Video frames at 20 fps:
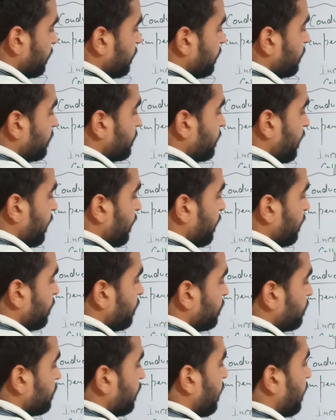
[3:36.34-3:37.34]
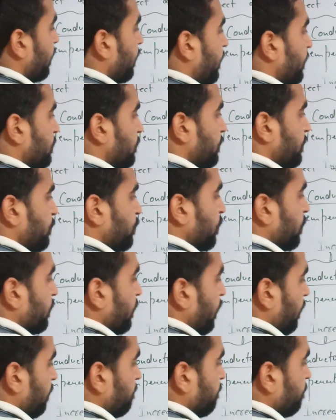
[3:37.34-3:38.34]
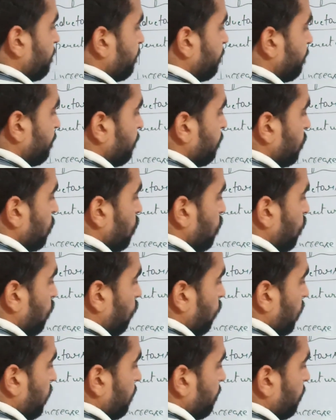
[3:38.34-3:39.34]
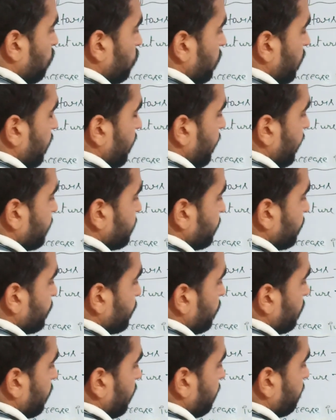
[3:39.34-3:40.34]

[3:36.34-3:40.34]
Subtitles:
then the relaxation time, what about the relaxation time?